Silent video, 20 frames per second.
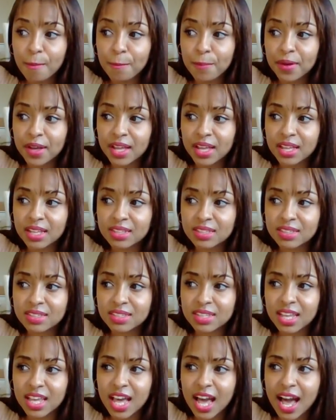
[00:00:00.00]
but
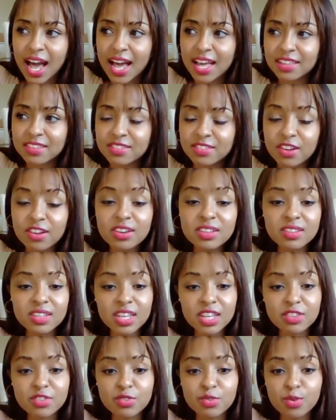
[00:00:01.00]
I started to
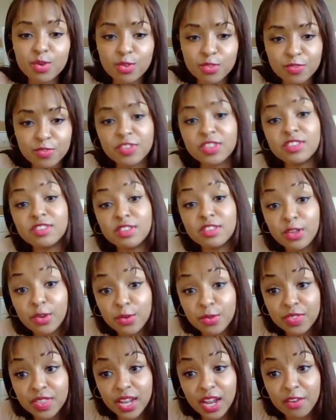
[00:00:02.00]
get too old for this
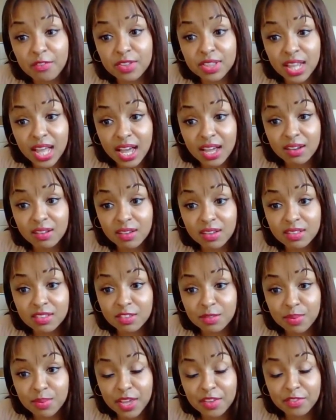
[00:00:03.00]
loan that I relied on
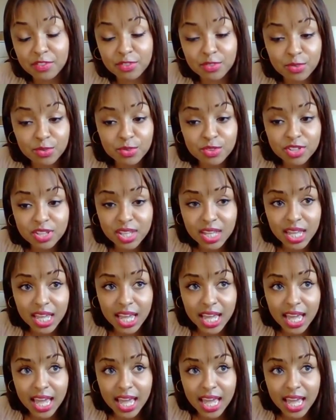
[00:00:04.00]
to pay for school.